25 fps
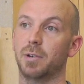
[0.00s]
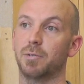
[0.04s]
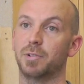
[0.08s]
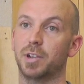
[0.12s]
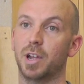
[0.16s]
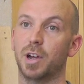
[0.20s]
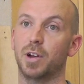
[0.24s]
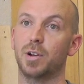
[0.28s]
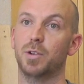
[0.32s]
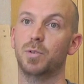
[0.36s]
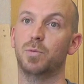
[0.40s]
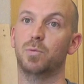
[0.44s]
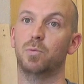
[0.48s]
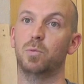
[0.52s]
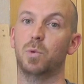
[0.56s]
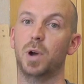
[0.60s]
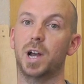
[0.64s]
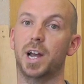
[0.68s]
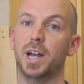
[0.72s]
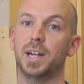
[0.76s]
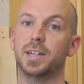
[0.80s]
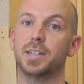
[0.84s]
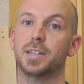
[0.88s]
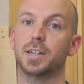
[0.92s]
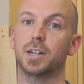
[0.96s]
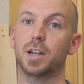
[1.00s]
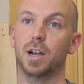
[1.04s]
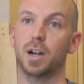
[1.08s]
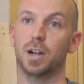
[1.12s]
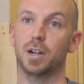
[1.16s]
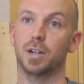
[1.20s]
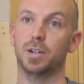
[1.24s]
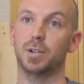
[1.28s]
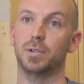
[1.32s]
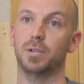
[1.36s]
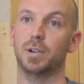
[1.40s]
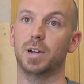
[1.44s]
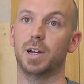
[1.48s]
they'll know where to
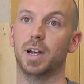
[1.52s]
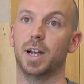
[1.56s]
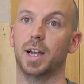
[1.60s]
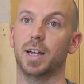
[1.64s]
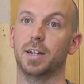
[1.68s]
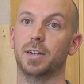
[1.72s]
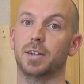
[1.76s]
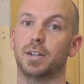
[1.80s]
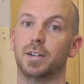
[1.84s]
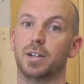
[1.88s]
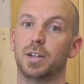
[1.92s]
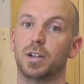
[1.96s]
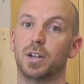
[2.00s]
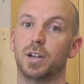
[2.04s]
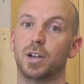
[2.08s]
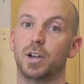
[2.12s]
go and